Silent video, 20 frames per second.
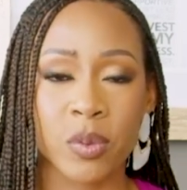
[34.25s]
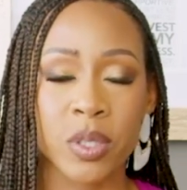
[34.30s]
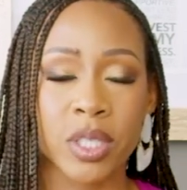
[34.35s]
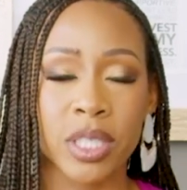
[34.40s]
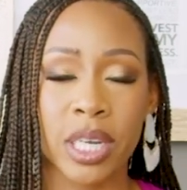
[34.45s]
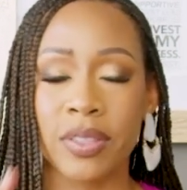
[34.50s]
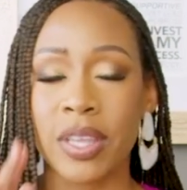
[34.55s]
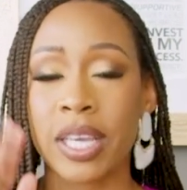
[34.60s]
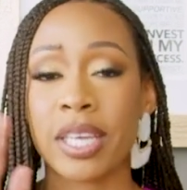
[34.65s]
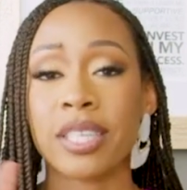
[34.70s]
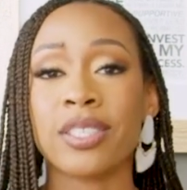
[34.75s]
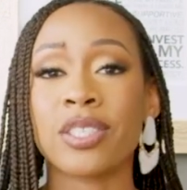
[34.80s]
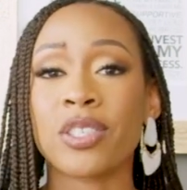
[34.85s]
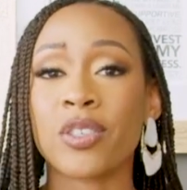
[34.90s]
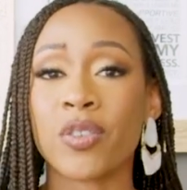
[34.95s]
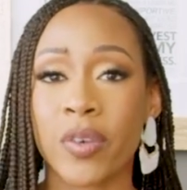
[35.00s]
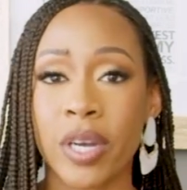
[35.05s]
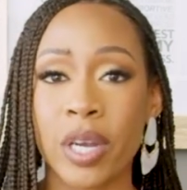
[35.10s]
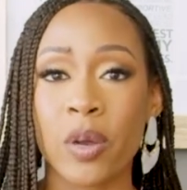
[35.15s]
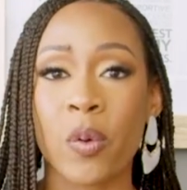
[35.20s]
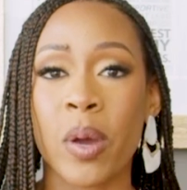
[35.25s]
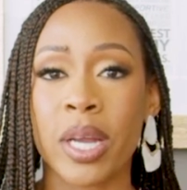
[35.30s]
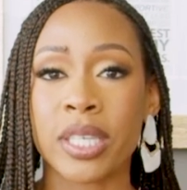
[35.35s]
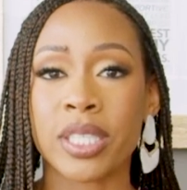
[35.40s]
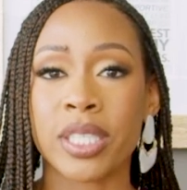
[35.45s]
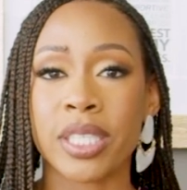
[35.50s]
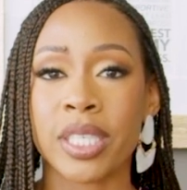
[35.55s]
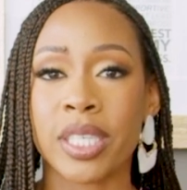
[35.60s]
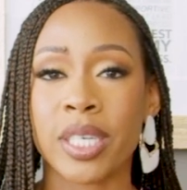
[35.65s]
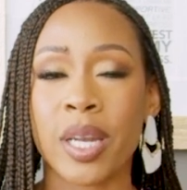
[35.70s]
which I think is a great
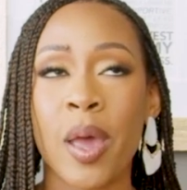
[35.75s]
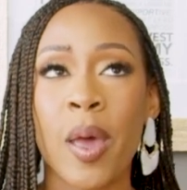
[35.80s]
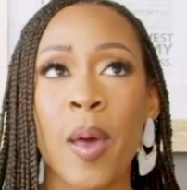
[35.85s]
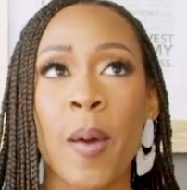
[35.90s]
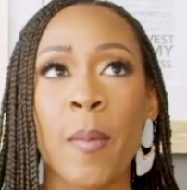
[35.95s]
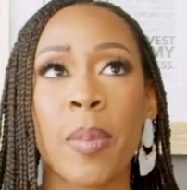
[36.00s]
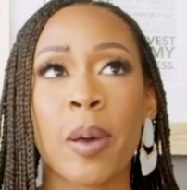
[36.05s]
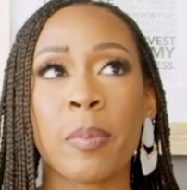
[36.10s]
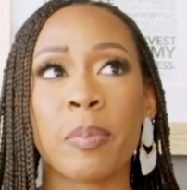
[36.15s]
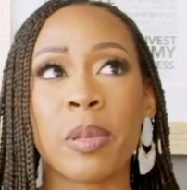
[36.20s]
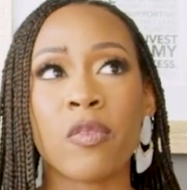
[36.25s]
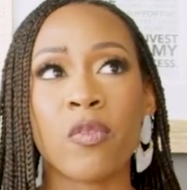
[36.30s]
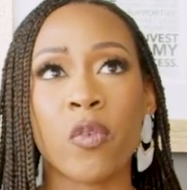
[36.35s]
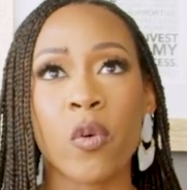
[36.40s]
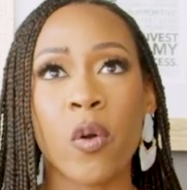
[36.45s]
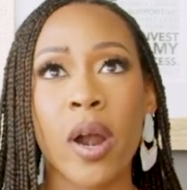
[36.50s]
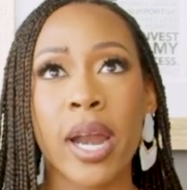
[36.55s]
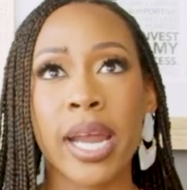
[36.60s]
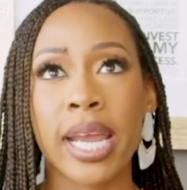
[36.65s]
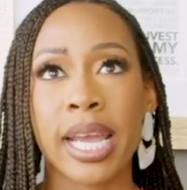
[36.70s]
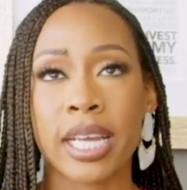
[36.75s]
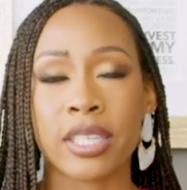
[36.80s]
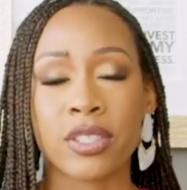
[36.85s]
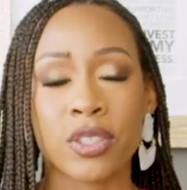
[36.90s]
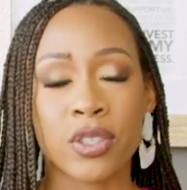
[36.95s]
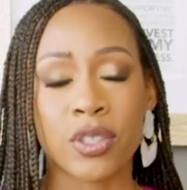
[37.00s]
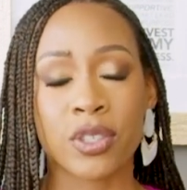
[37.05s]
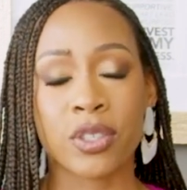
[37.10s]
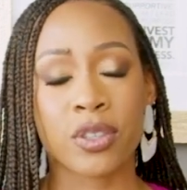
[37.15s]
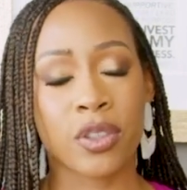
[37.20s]
question, but before I
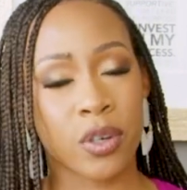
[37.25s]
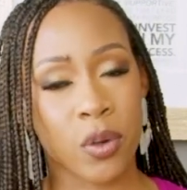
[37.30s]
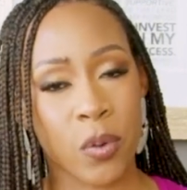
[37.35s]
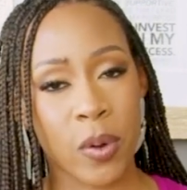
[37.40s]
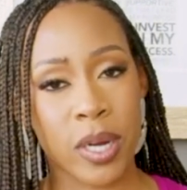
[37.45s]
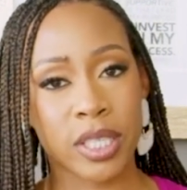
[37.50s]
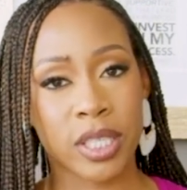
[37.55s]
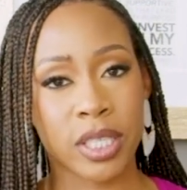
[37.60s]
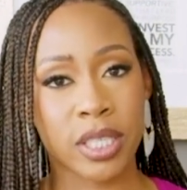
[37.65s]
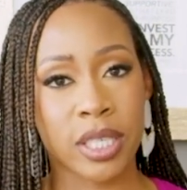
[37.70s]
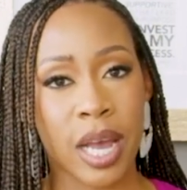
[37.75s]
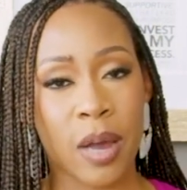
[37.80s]
answered their question,